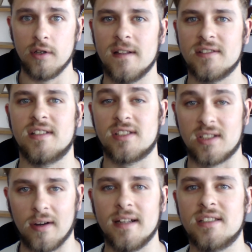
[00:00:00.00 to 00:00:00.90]
It's a
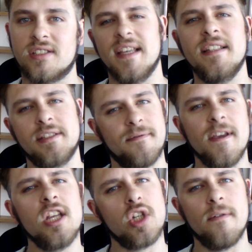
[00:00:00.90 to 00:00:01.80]
size 6
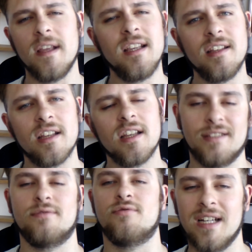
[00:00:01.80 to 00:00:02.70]
fish, I think.
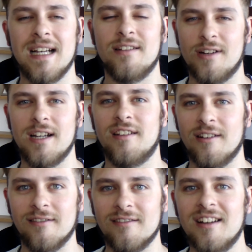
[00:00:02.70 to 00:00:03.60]
It's really
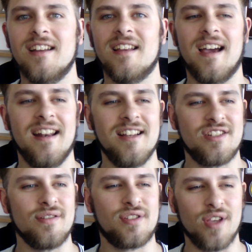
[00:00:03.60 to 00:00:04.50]
cool, and it's
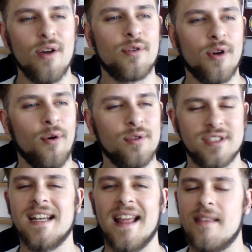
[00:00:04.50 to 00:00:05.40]
just so cool
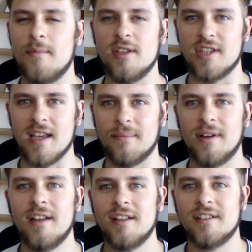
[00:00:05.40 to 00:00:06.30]
seeing it in the museum.
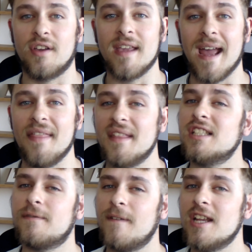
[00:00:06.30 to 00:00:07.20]
So yeah,
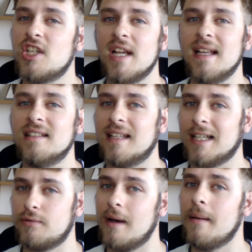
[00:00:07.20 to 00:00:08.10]
this fish is
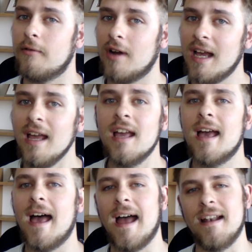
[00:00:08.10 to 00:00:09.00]
extremely rare,
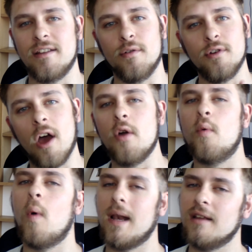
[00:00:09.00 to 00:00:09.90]
and you'll know
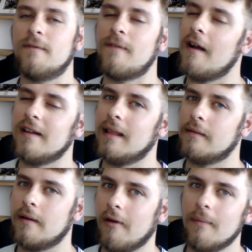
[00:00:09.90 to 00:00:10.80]
when you've found it in
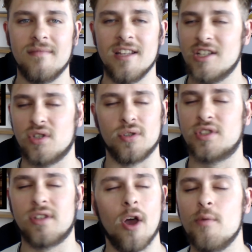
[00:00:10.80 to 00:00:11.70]
the river. It's
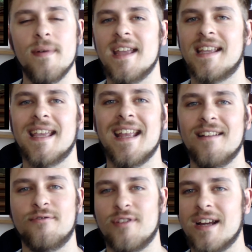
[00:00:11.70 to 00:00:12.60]
just so big,
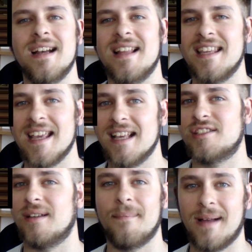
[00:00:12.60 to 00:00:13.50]
it really
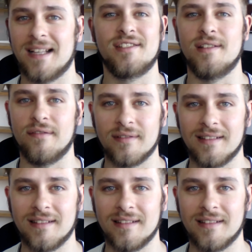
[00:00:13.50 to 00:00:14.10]
is massive.